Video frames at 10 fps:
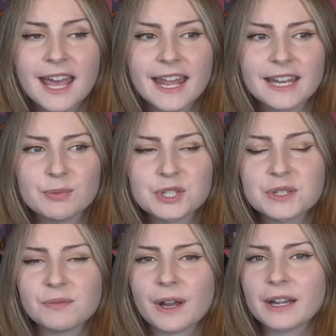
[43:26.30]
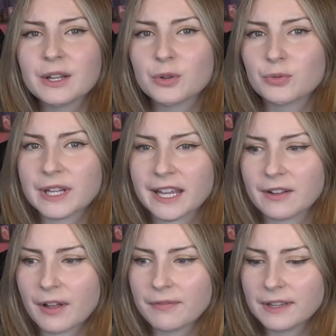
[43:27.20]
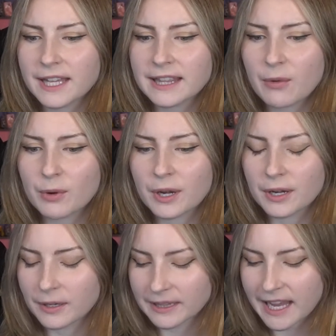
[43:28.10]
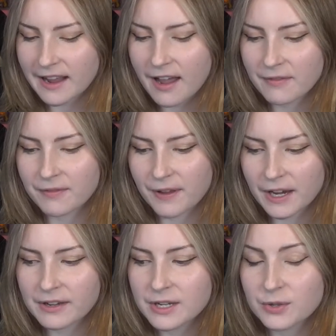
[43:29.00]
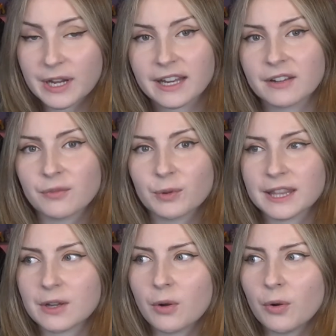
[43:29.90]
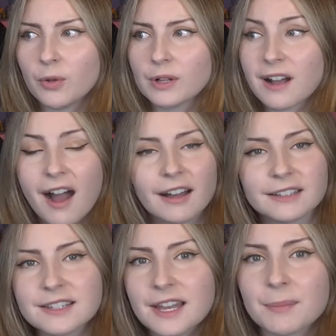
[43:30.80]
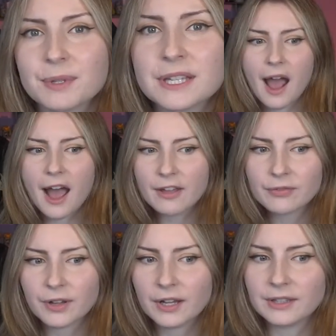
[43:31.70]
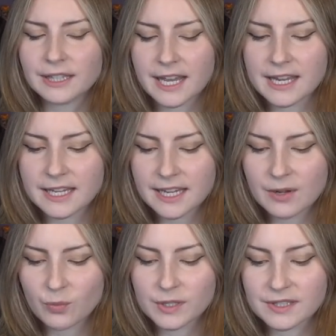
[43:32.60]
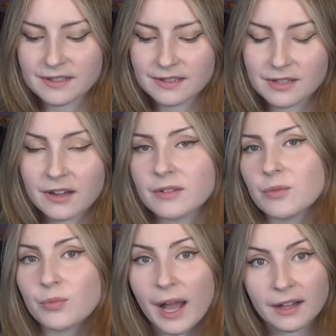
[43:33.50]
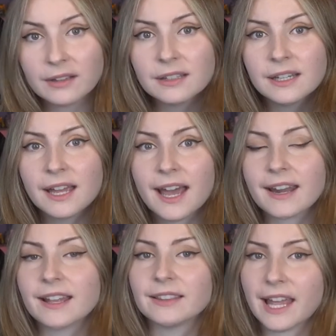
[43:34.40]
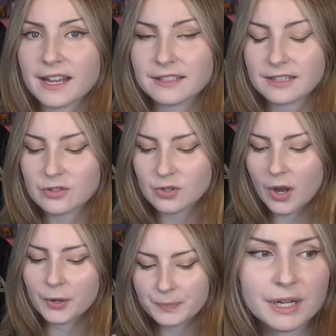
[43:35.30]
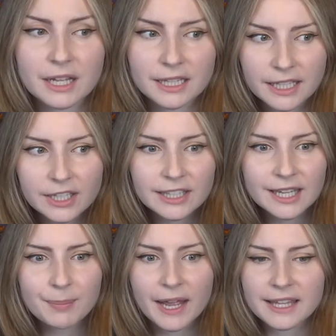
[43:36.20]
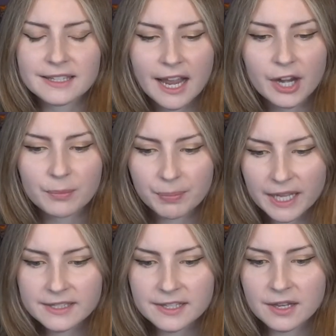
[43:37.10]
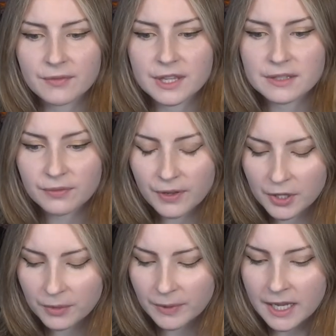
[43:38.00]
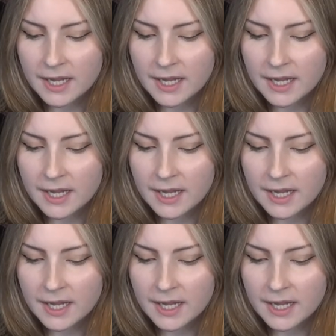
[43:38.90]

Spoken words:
and it was just very creative. I feel like they got very creative with the whole concept. I felt like it was done well, and I liked it. So, clearly by the entire basis of this film,